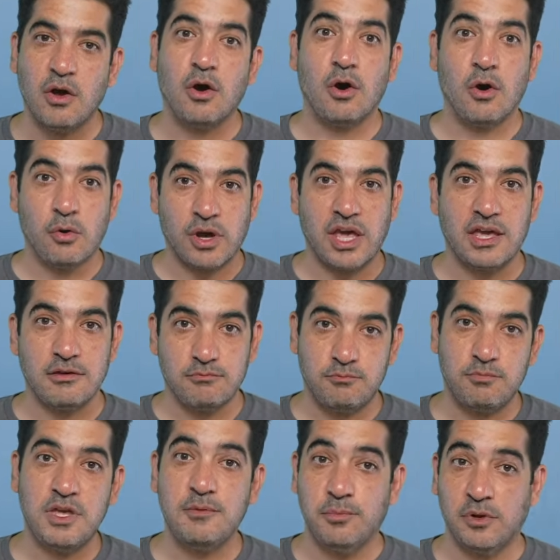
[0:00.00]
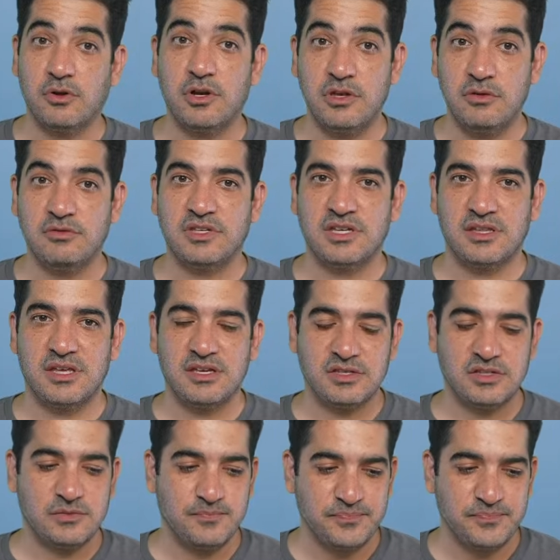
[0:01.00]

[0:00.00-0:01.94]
okay, people are using this,